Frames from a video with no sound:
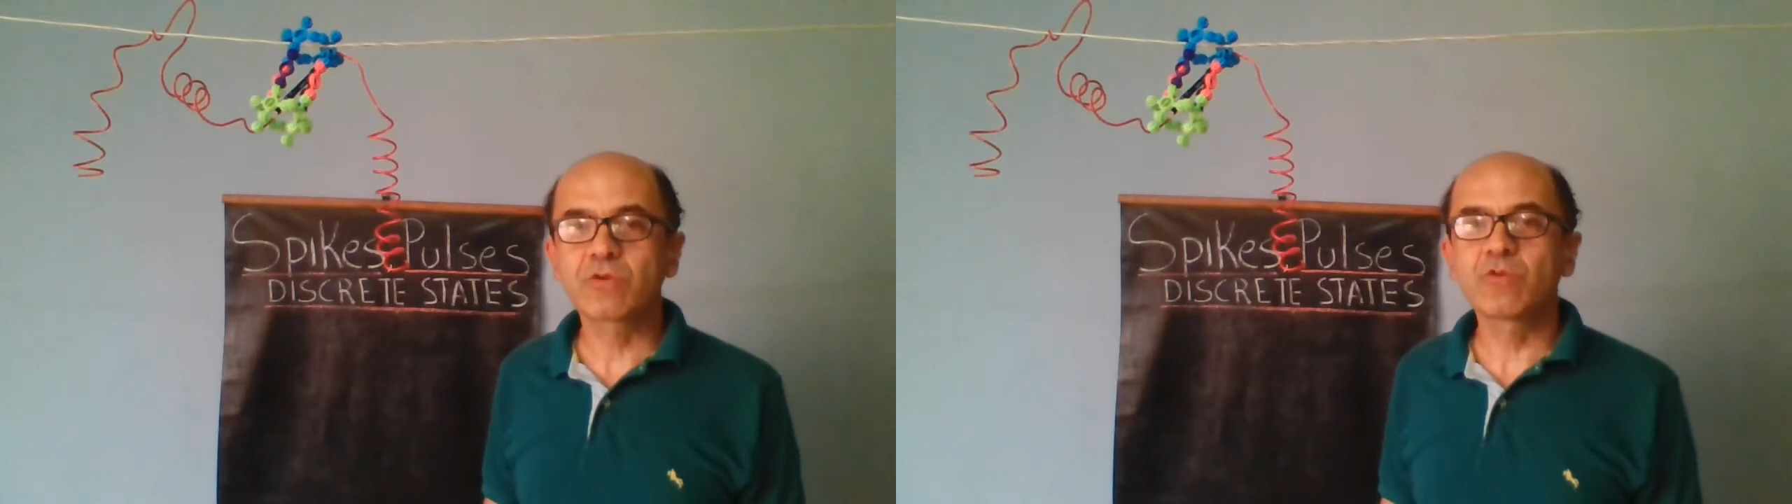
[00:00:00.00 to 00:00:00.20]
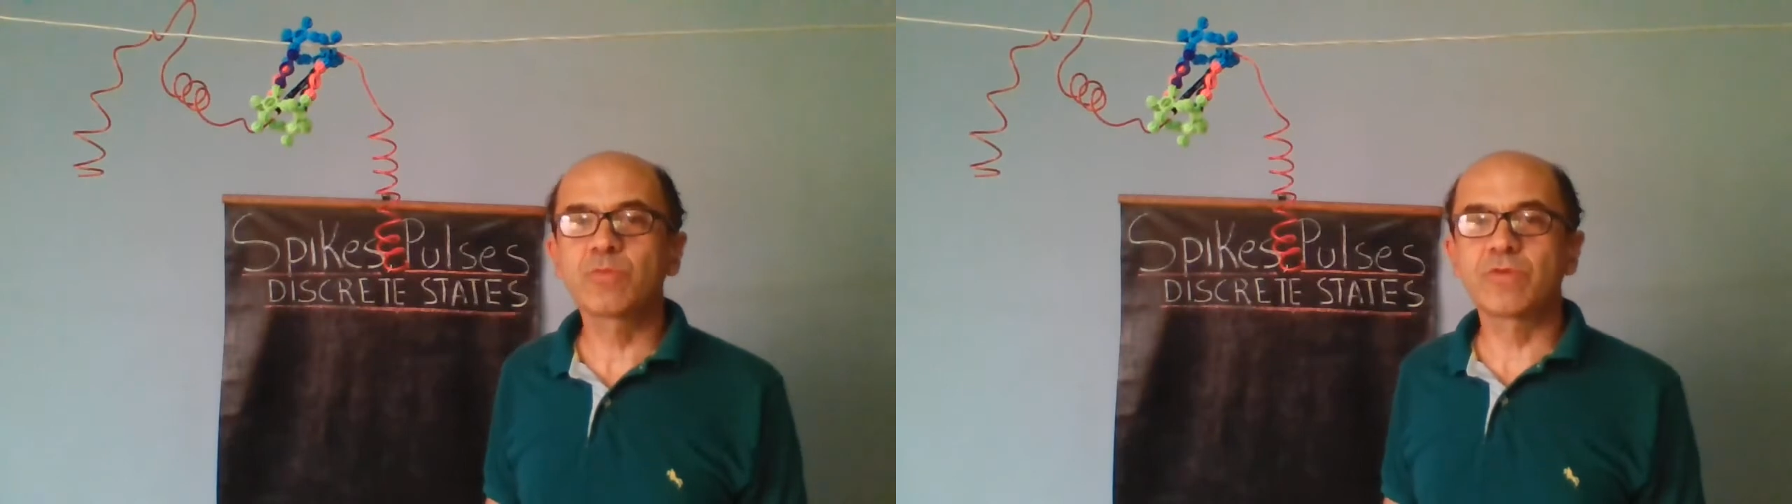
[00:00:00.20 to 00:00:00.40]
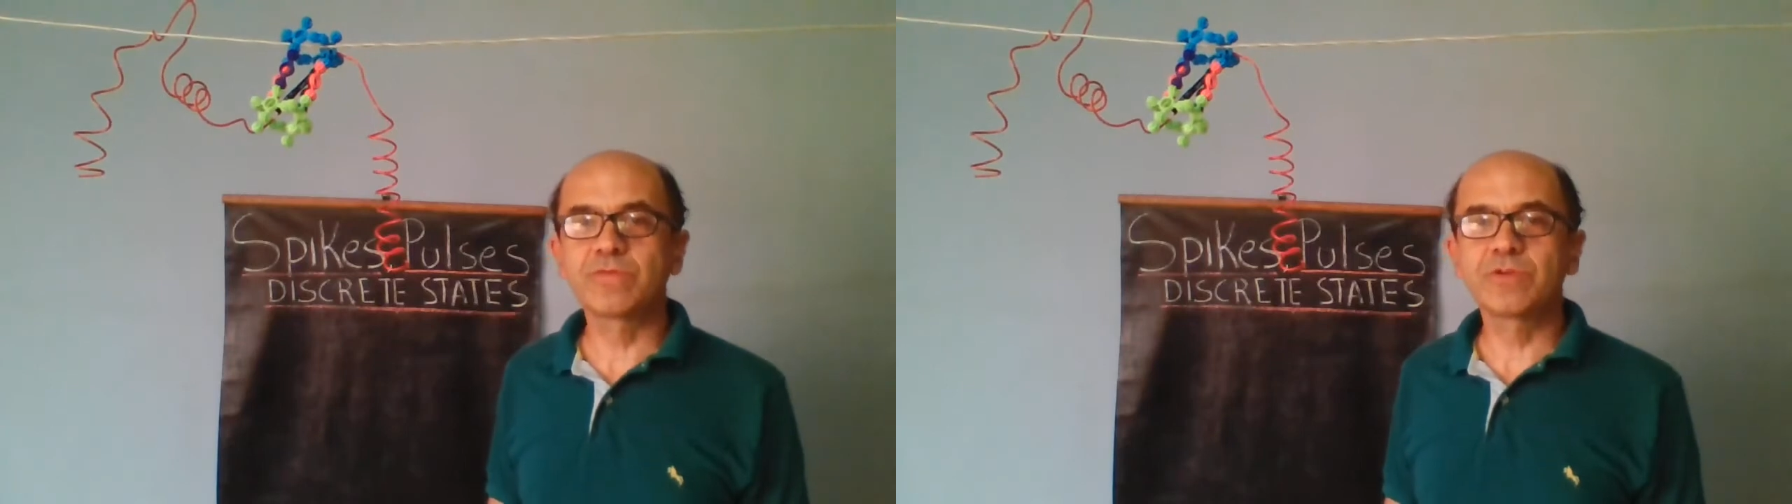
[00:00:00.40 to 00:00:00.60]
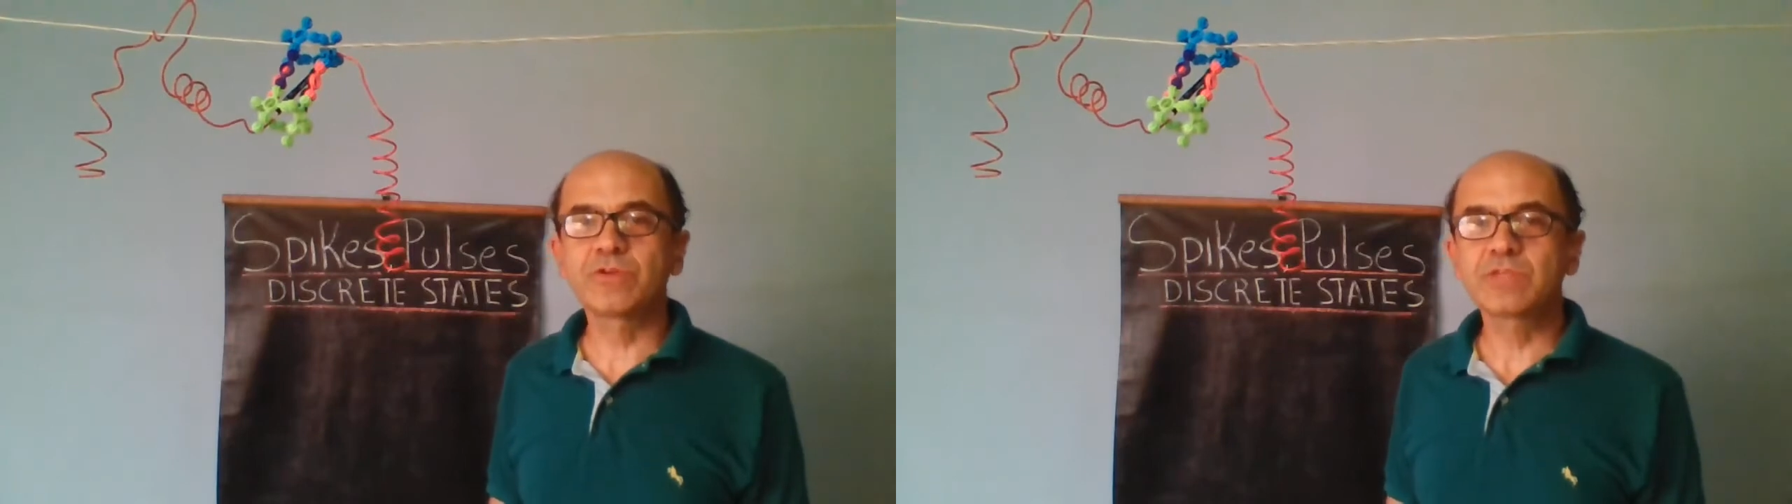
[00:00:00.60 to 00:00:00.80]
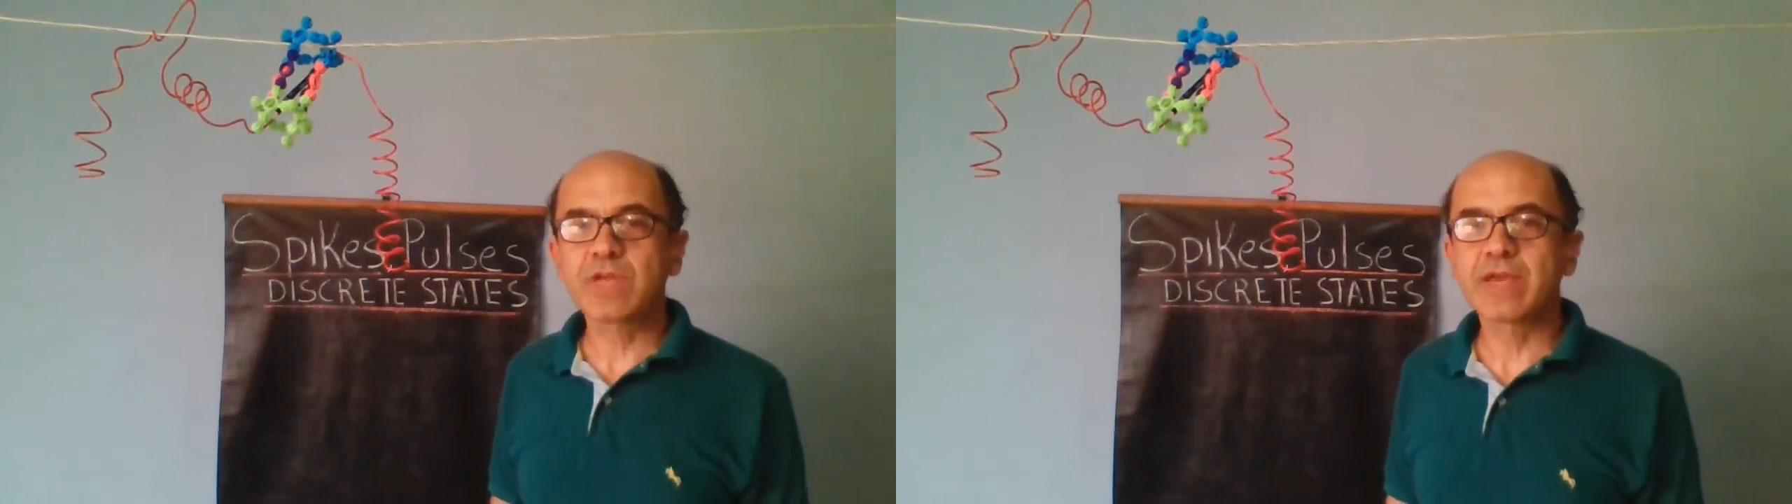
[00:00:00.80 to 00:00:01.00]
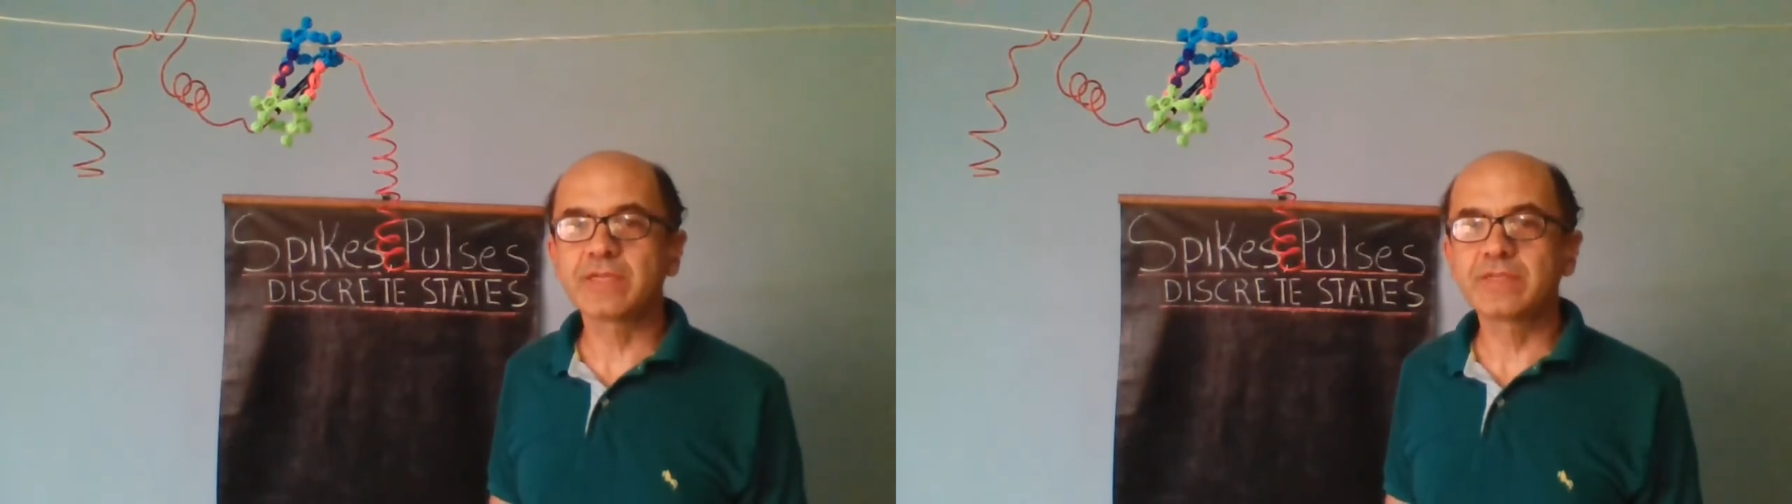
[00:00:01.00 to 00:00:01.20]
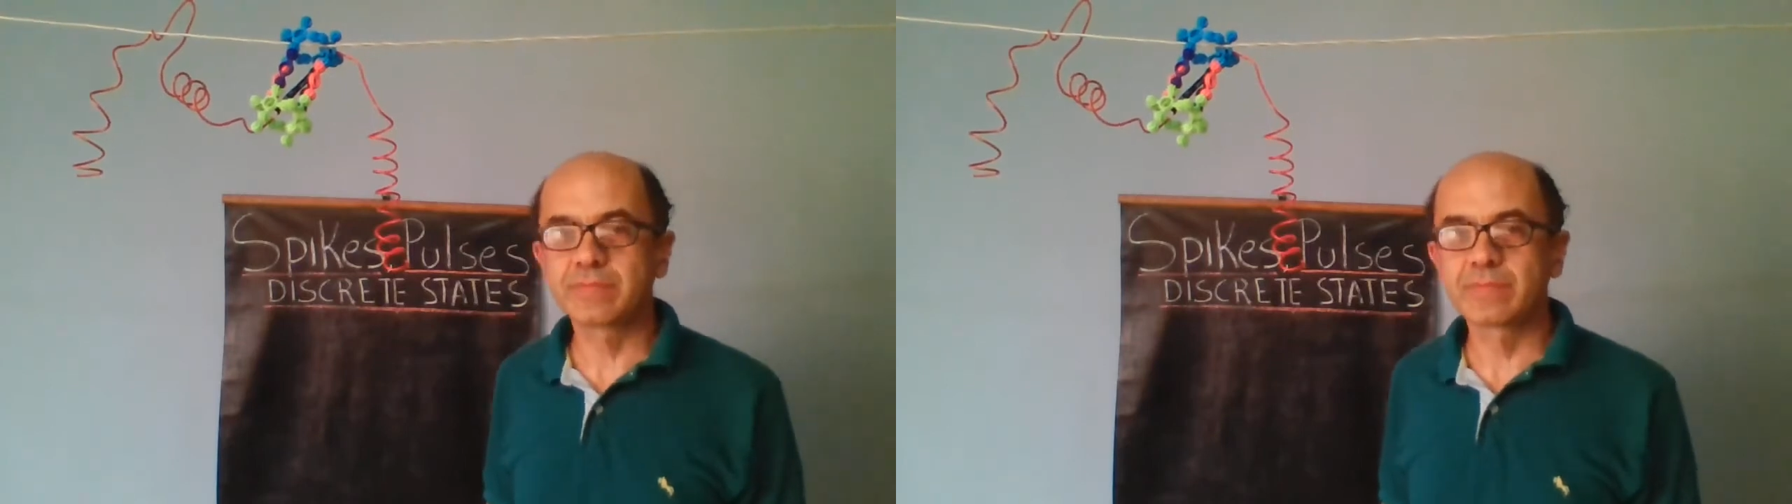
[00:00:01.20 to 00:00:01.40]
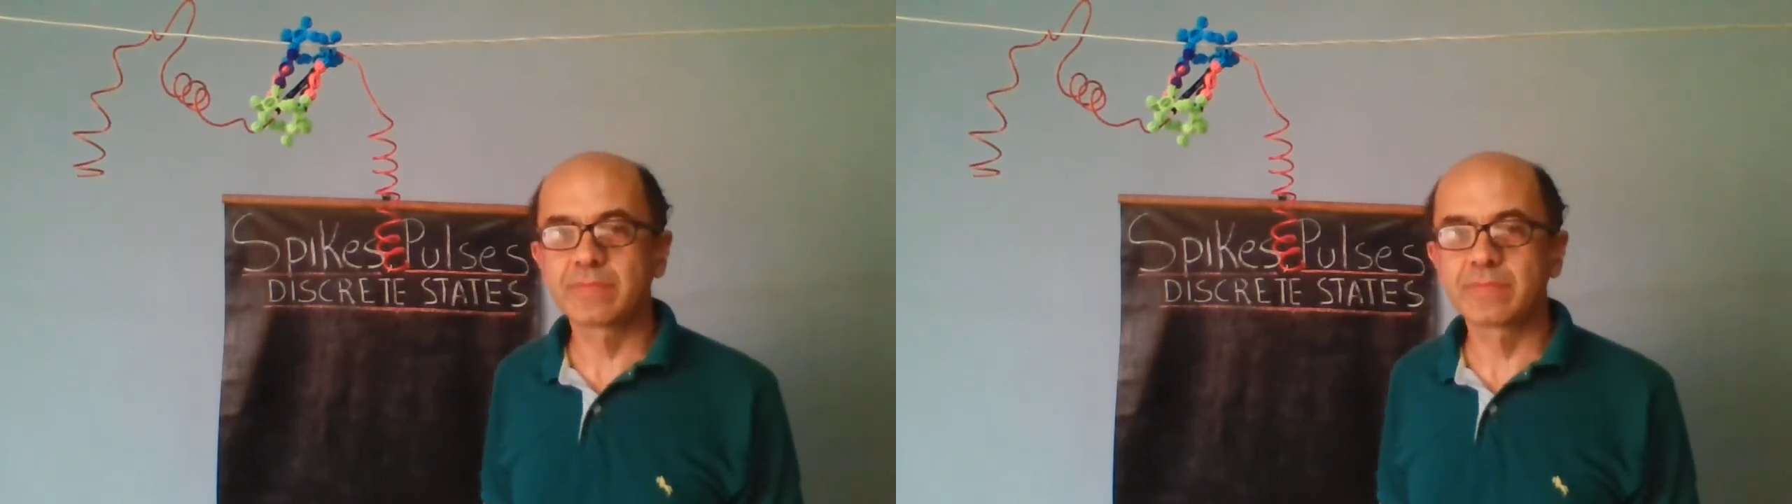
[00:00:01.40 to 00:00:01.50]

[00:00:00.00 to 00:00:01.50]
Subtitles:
Group of Neuroscience.